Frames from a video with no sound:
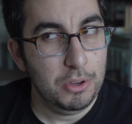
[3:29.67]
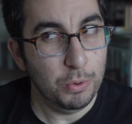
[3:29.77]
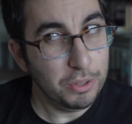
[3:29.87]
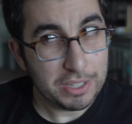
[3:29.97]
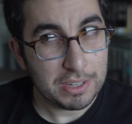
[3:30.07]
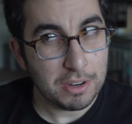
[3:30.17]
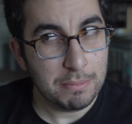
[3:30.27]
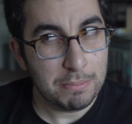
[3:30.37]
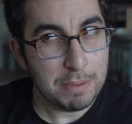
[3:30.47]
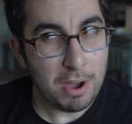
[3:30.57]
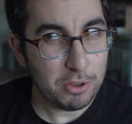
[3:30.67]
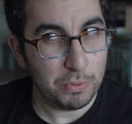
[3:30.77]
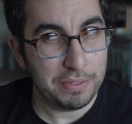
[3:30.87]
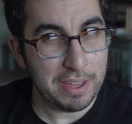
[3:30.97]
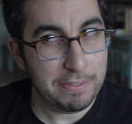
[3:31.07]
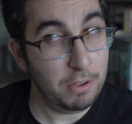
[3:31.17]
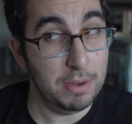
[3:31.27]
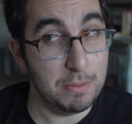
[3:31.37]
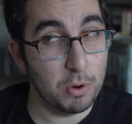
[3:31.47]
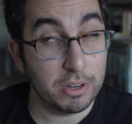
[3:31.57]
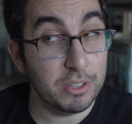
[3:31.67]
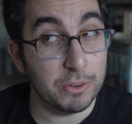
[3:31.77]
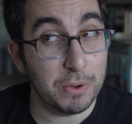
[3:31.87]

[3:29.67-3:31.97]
really just couldn't be bothered with that film anymore, could you,